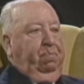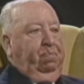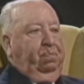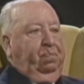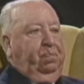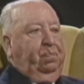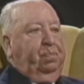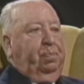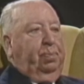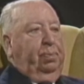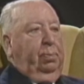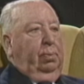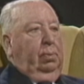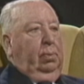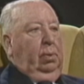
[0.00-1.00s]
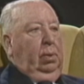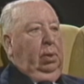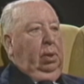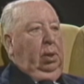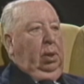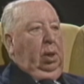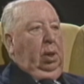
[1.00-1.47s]

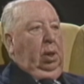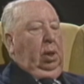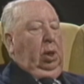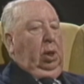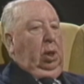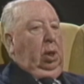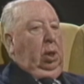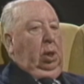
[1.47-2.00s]
(no one is talking)